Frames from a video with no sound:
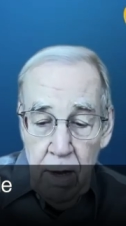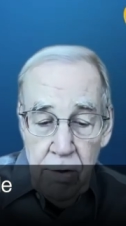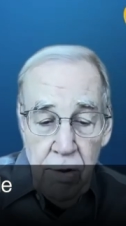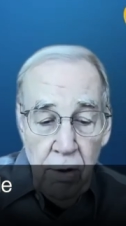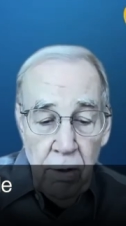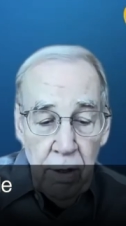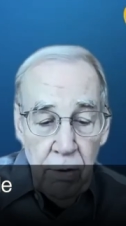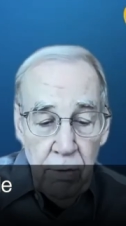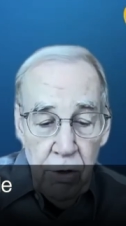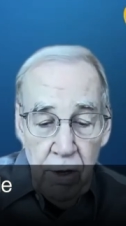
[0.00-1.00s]
Still,
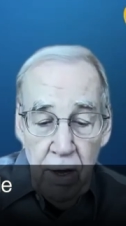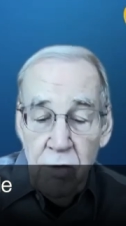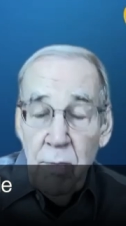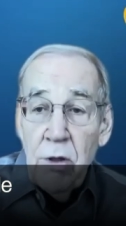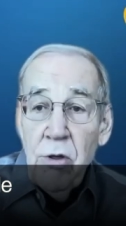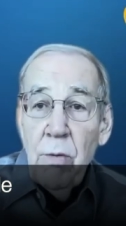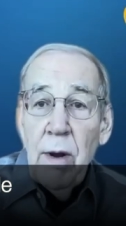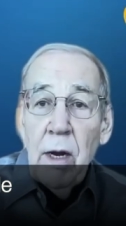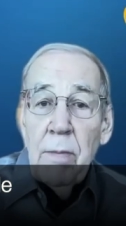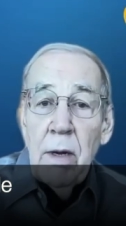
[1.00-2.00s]
Indonesia has much to
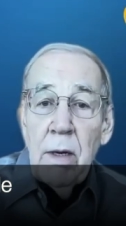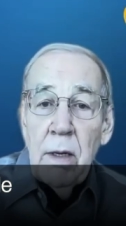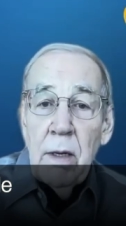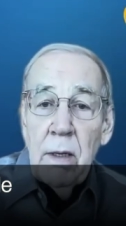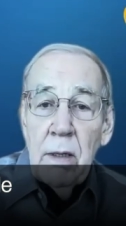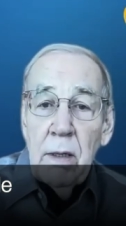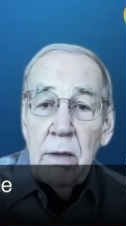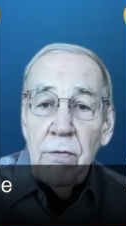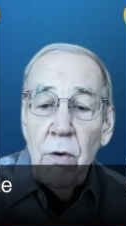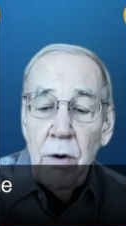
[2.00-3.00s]
recommend it
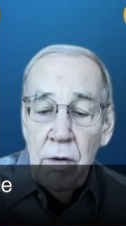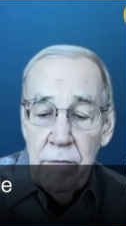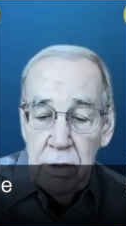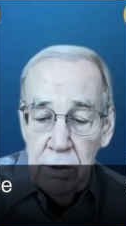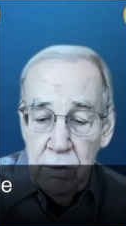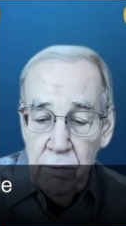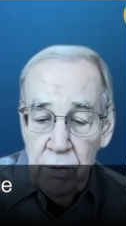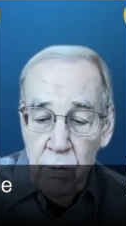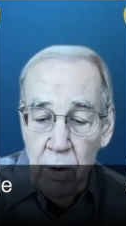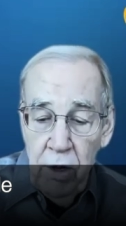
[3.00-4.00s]
to foreign investors,
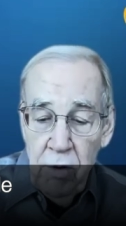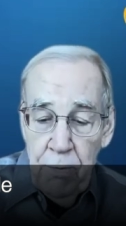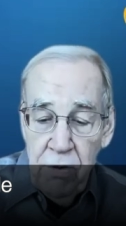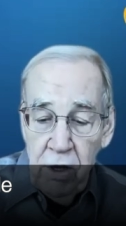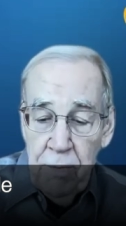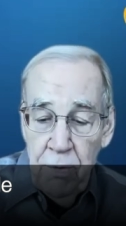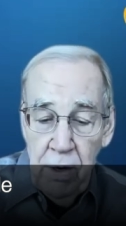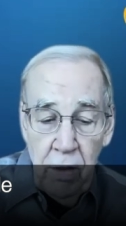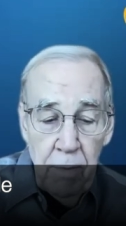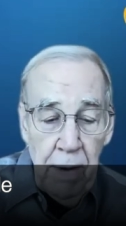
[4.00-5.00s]
with 26%
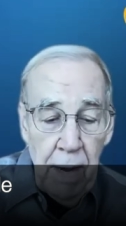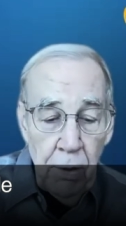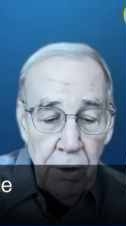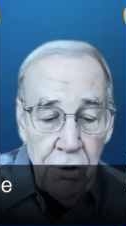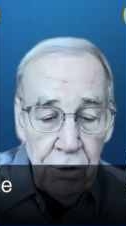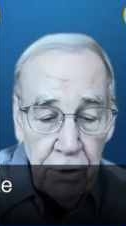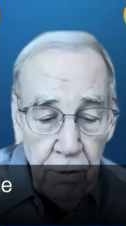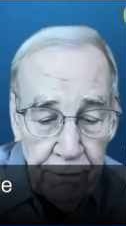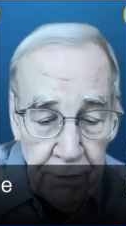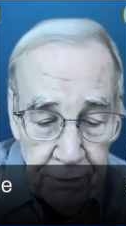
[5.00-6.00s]
of the population
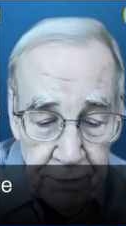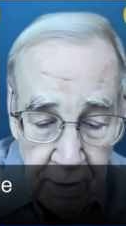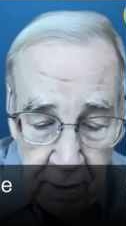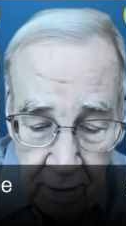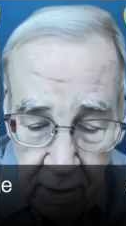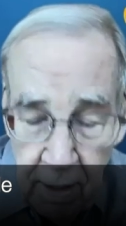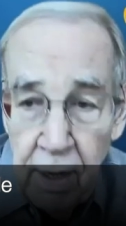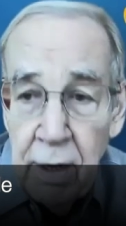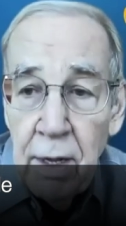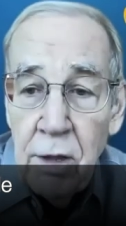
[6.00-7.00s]
under 15,
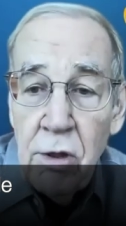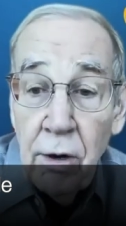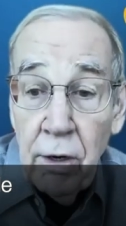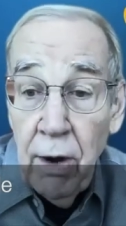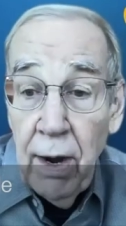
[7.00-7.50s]
in stark